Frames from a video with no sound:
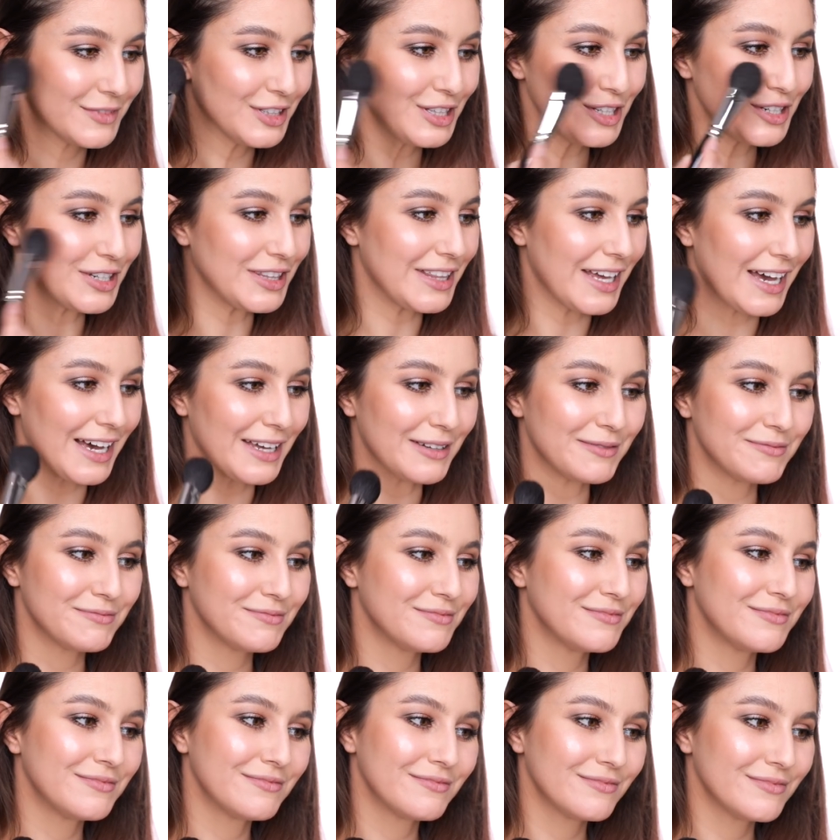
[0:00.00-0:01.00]
Look at
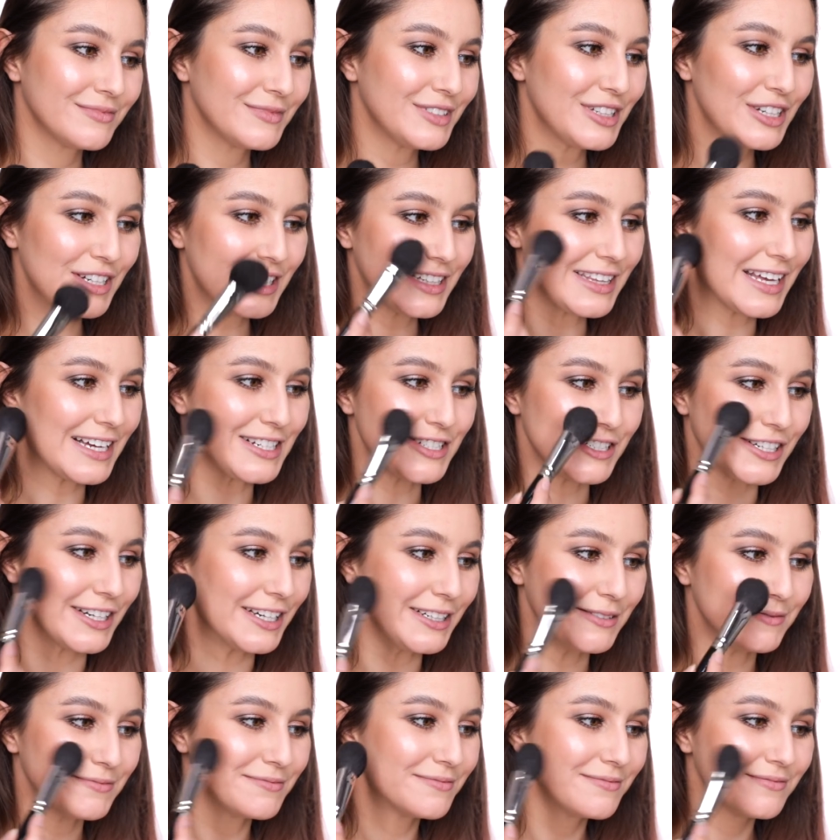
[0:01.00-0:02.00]
that
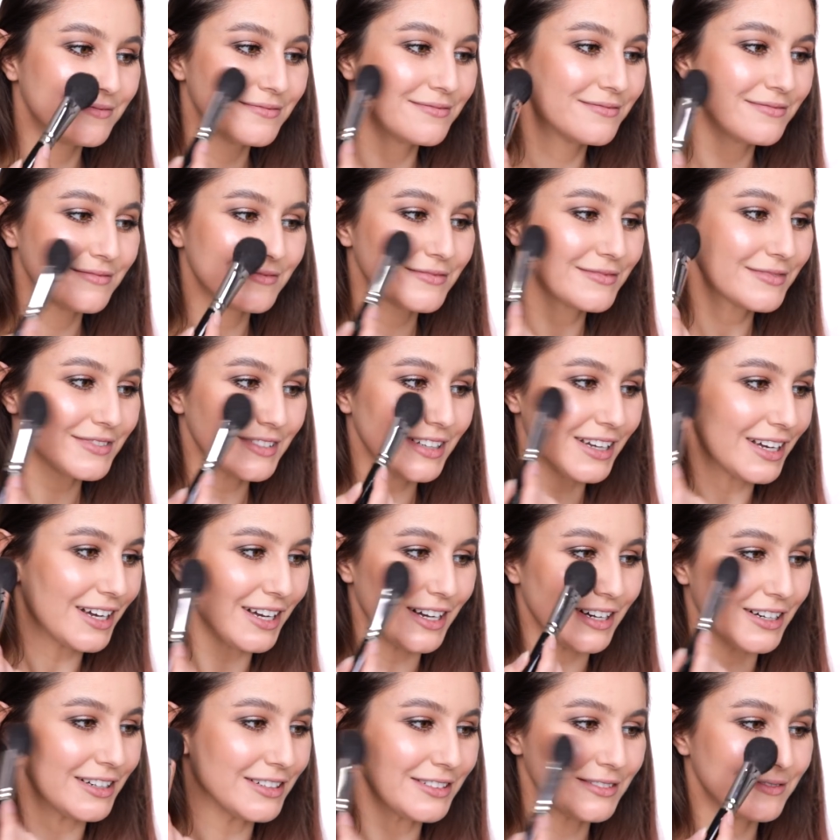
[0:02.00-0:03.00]
shine.
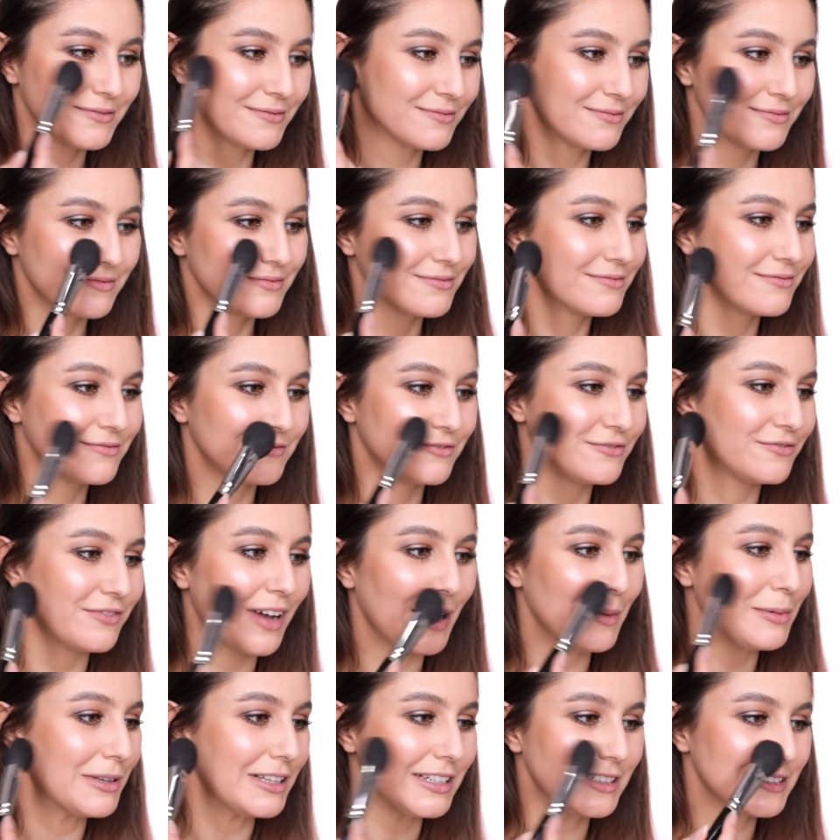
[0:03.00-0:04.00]
Oh,
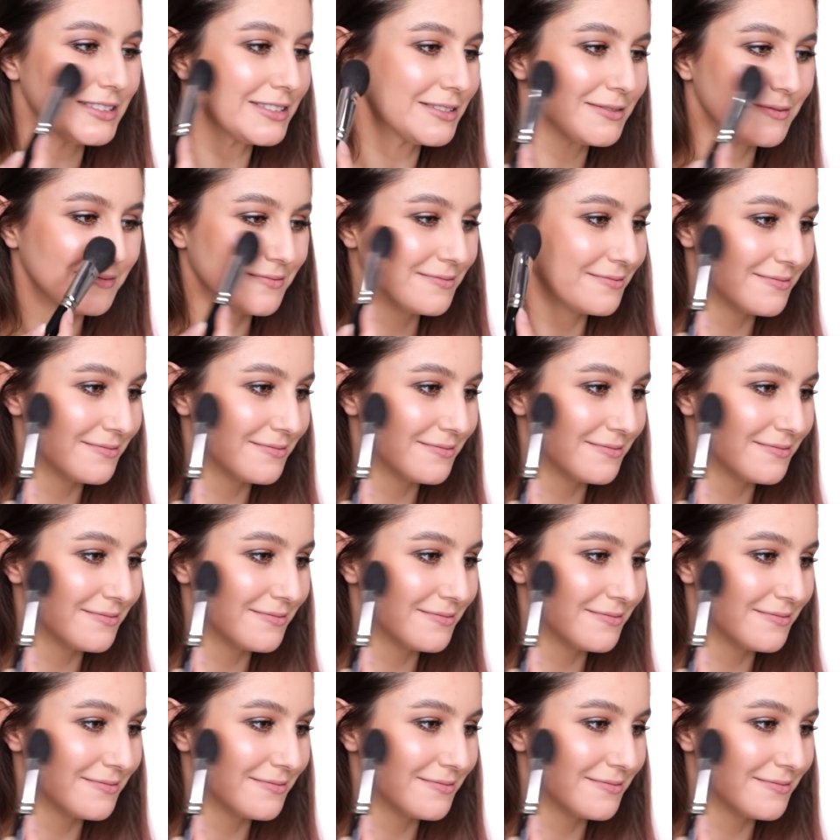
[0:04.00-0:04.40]
fabulous.